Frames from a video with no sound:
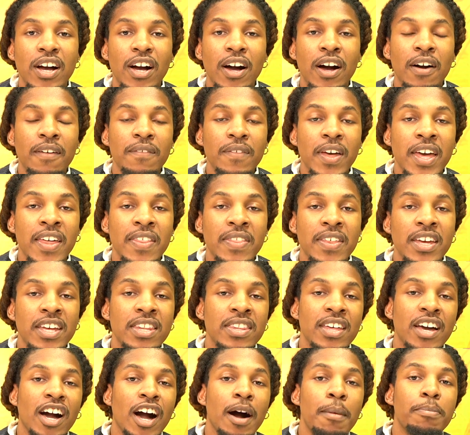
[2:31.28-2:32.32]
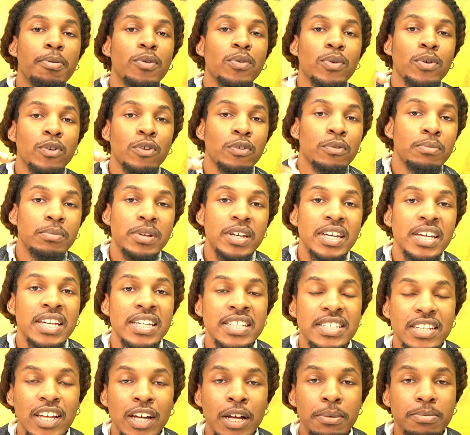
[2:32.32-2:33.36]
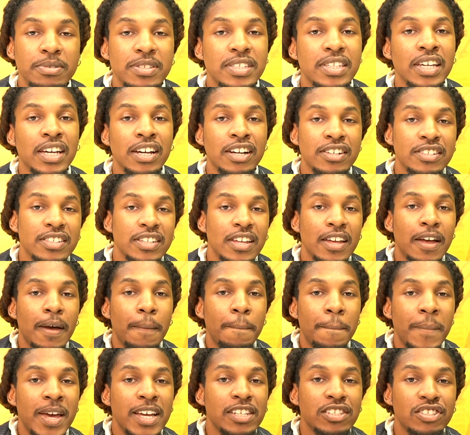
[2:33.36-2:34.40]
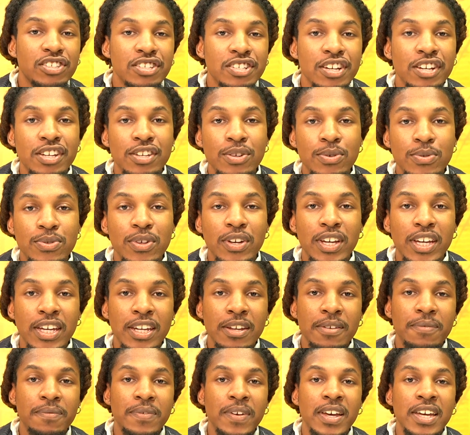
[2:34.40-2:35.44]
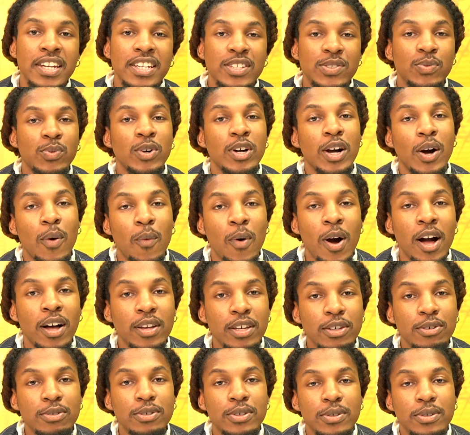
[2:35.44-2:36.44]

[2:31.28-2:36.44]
up, and then the upper room is upstairs. Make sure your youth are getting fed as well while you